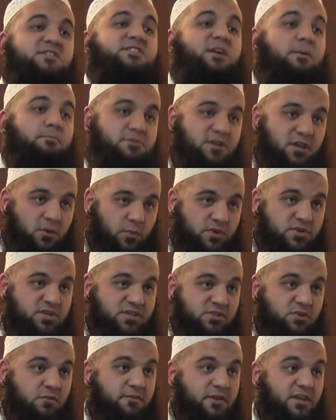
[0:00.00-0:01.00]
subject which
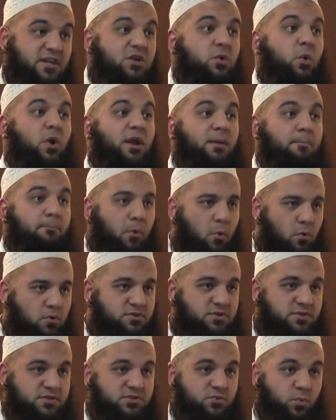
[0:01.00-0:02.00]
is of equal
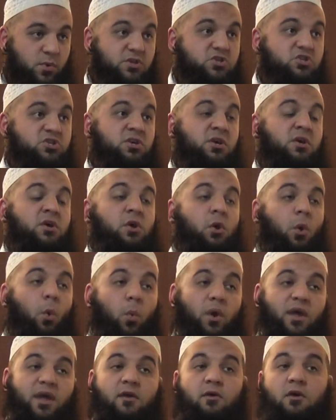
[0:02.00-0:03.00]
importance, which
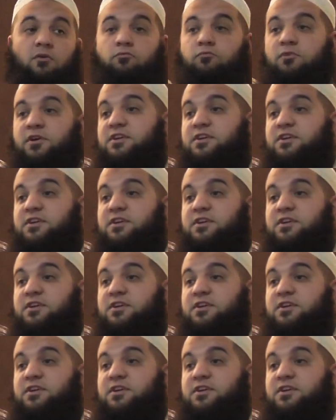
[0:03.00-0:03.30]
we